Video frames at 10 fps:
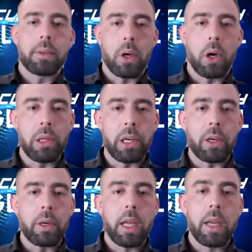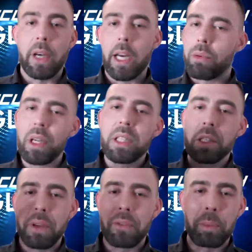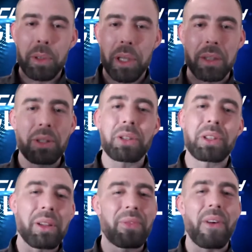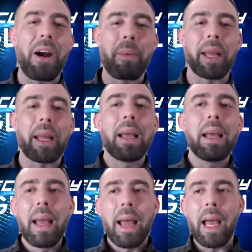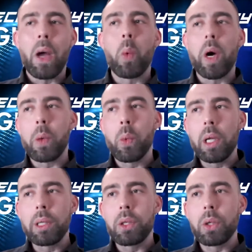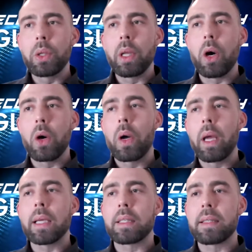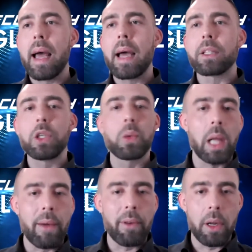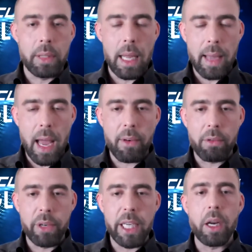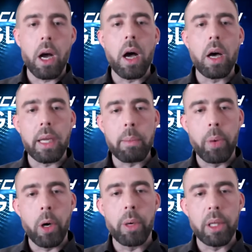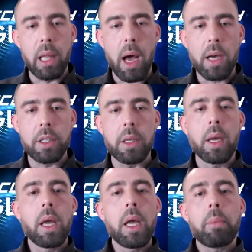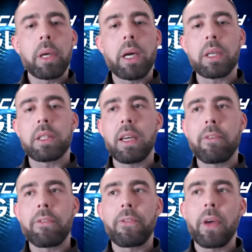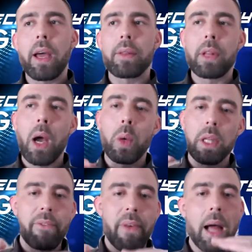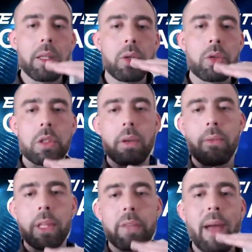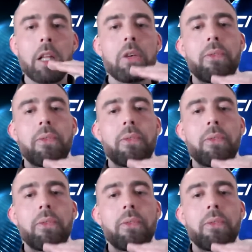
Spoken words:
earlier. If it increases 50%, you're still farming. What it will do, though, is that you will have a read on impermanent loss, because if now when the value